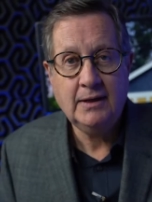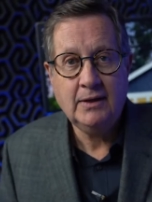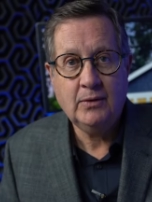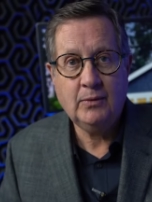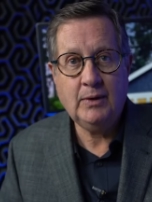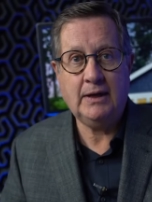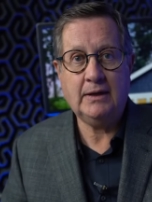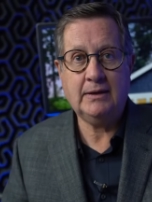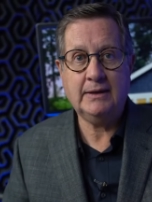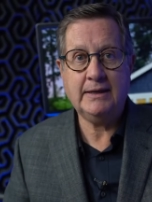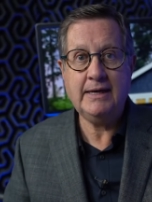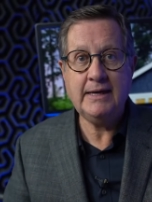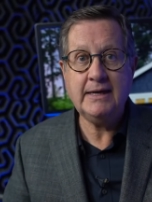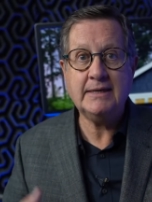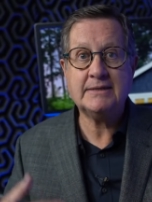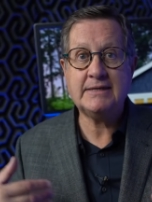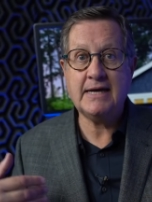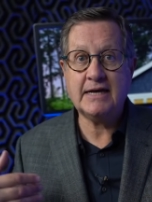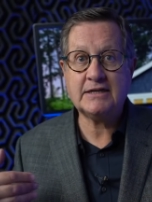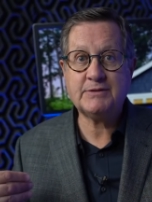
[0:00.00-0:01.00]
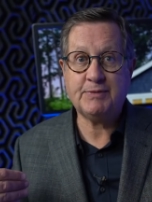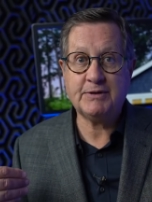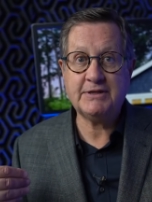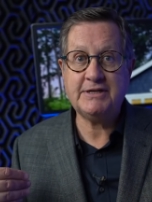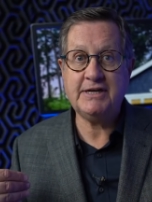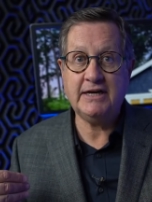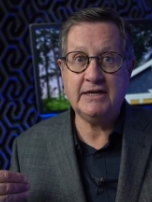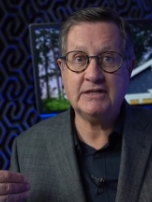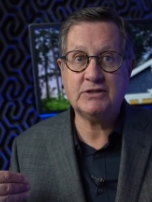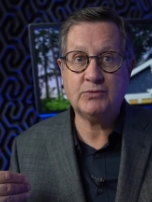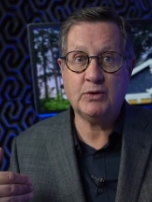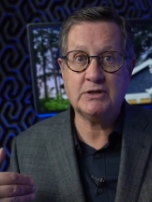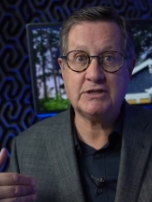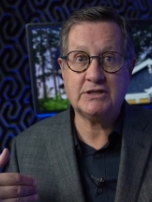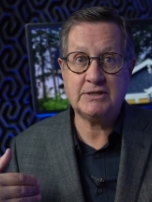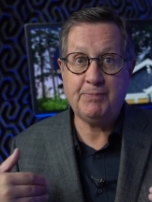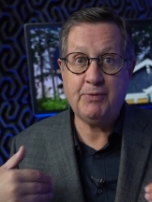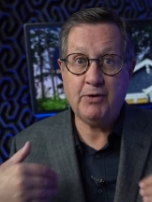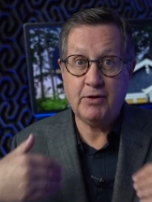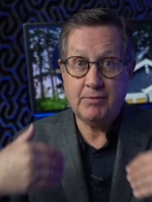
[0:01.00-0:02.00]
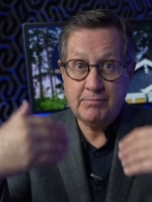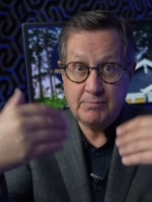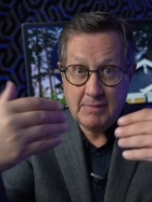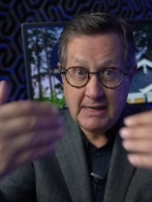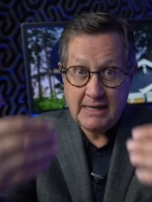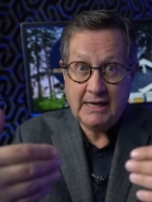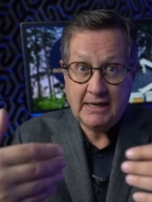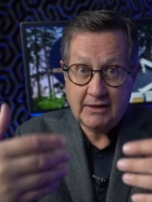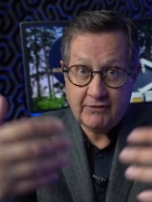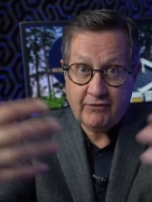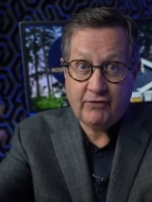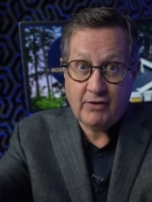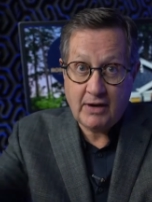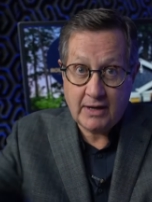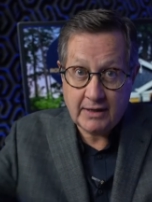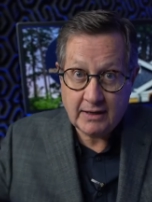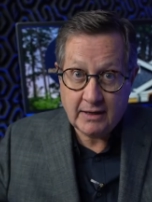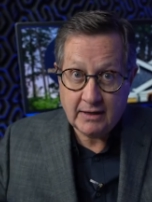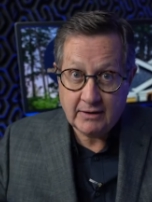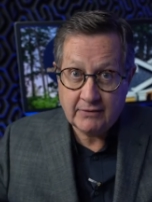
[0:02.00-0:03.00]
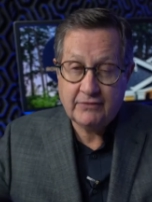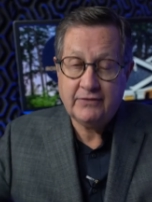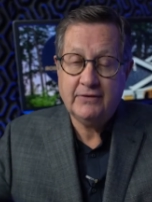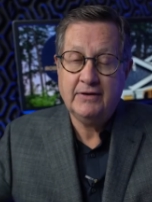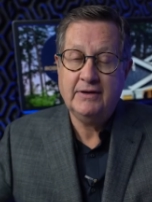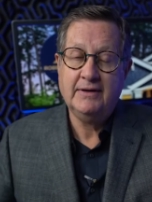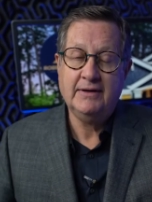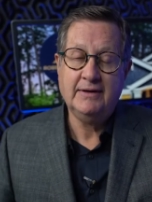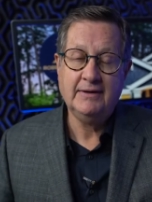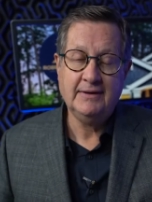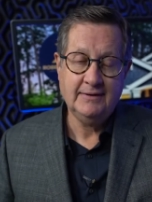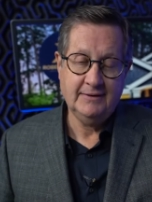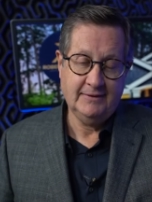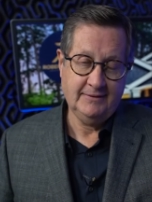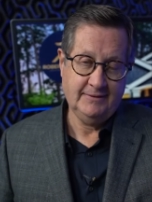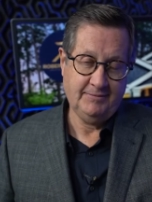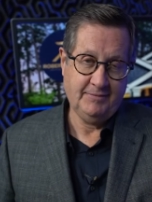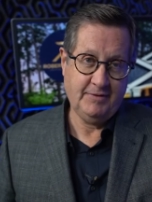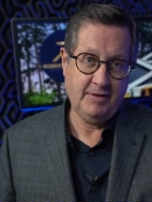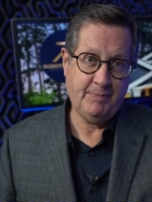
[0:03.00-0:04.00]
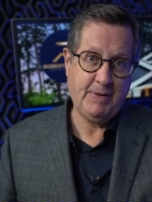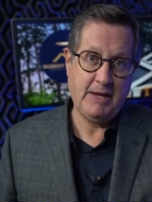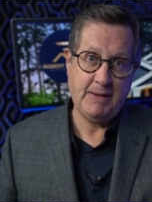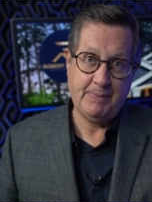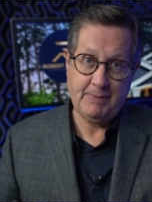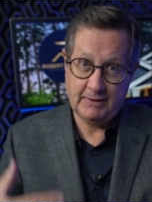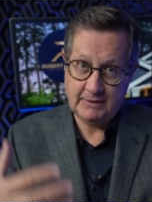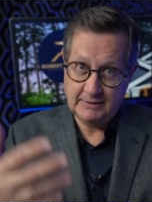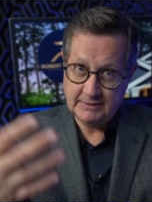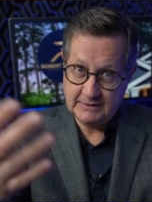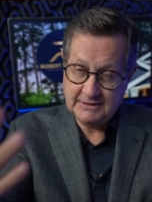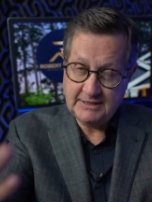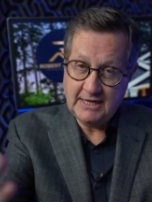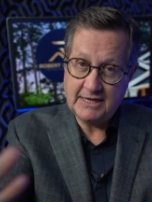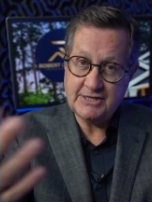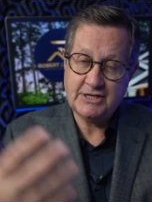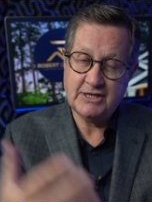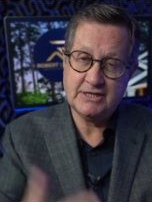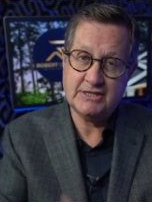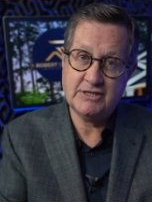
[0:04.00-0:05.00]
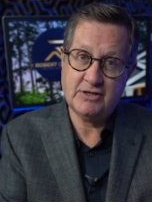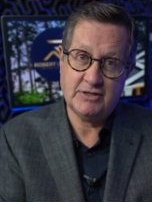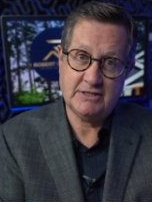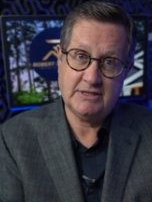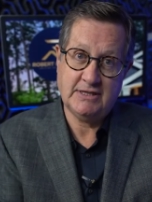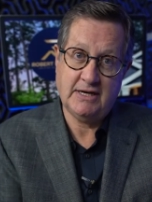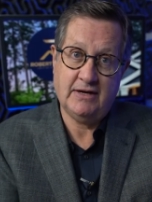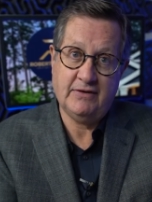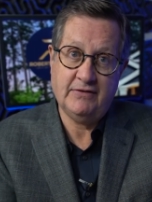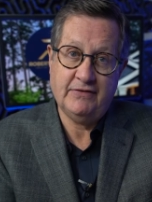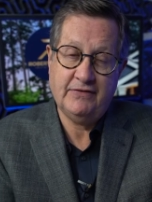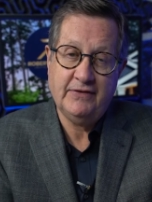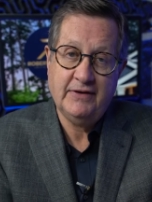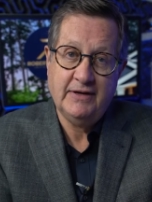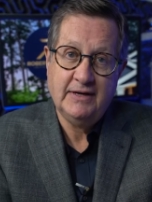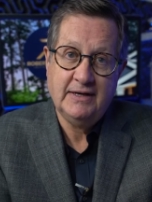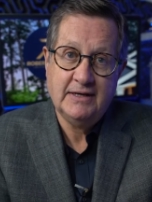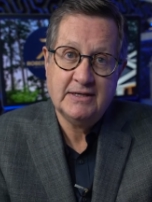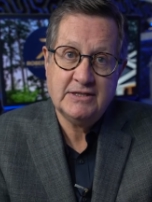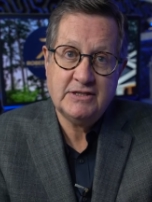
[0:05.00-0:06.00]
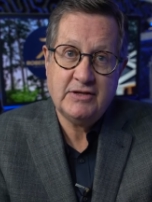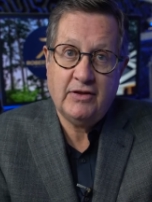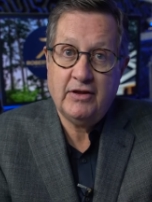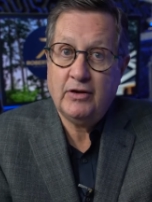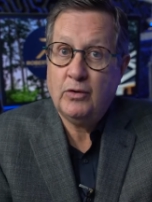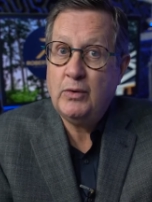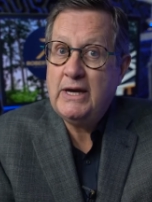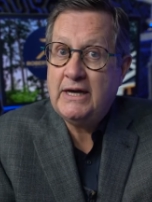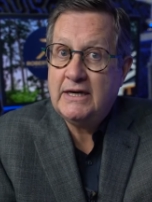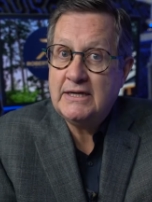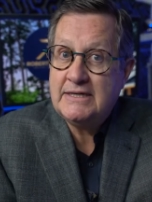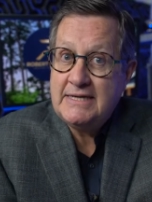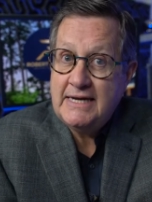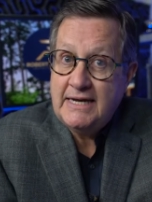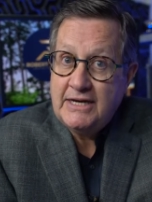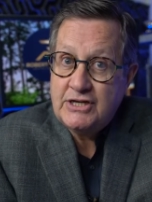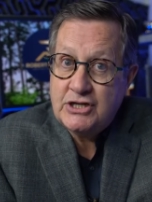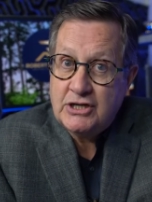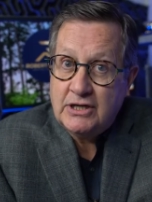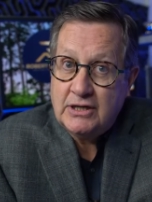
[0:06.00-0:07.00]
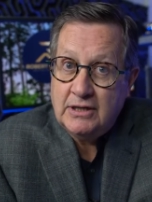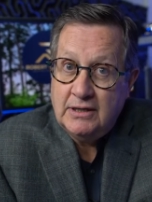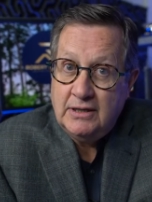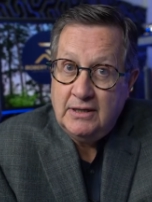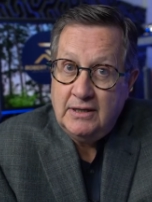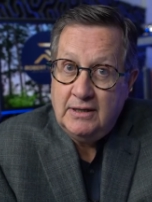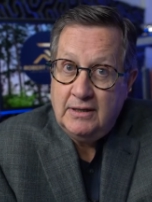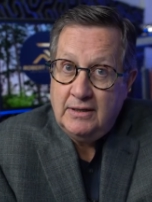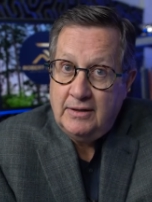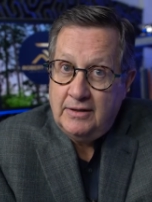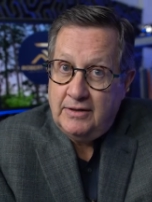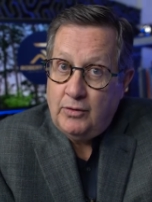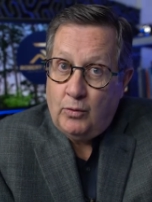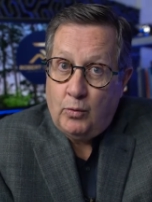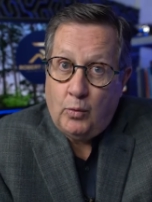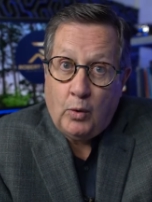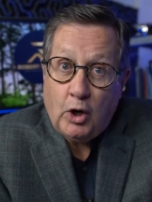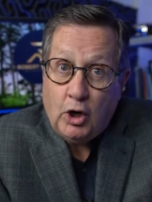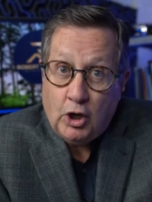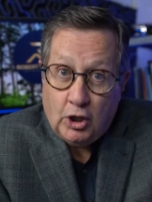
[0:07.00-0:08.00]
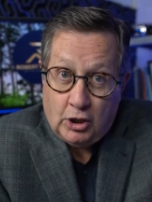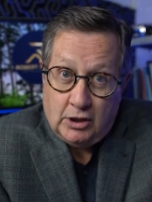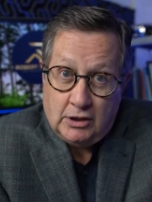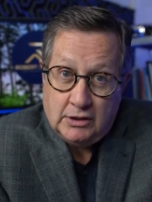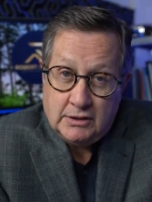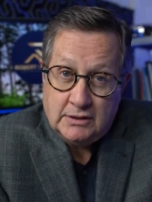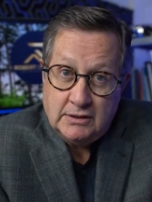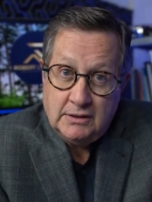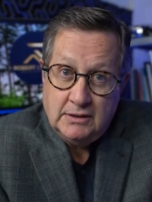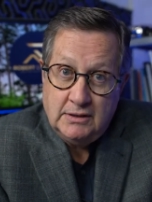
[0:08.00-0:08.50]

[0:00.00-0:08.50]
Well, his expertise was to put me in front of the people such as yourself so that we could teach the world,